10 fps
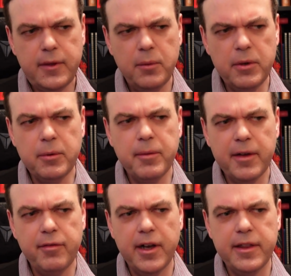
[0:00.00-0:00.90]
we
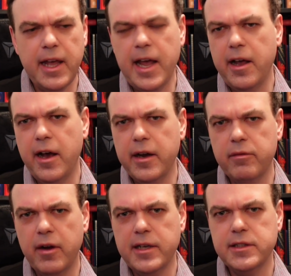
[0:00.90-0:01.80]
might find that AI are
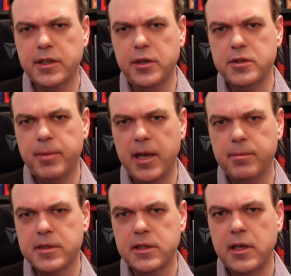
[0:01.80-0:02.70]
writing
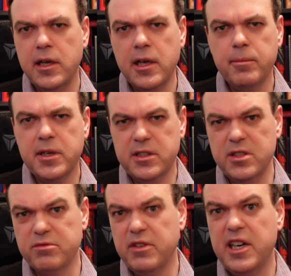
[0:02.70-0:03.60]
newspapers, because it
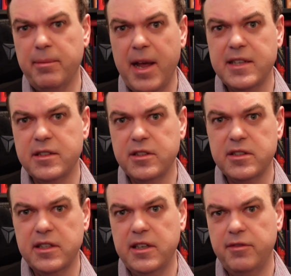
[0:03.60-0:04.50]
doesn't really matter,
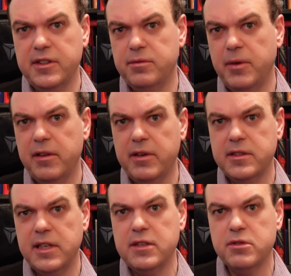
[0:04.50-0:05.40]
does it, whether
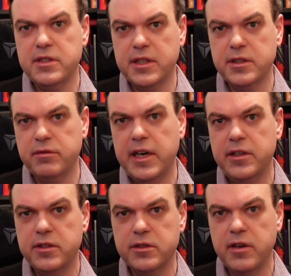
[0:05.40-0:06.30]
it's interesting to read.
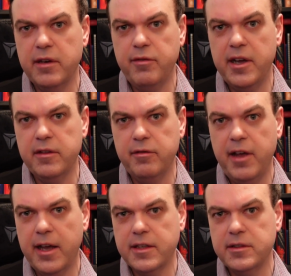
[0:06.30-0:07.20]
You're just trying to find the
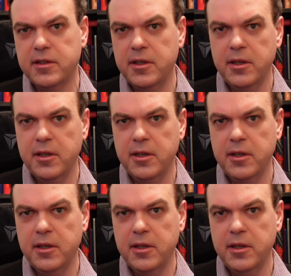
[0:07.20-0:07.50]
facts.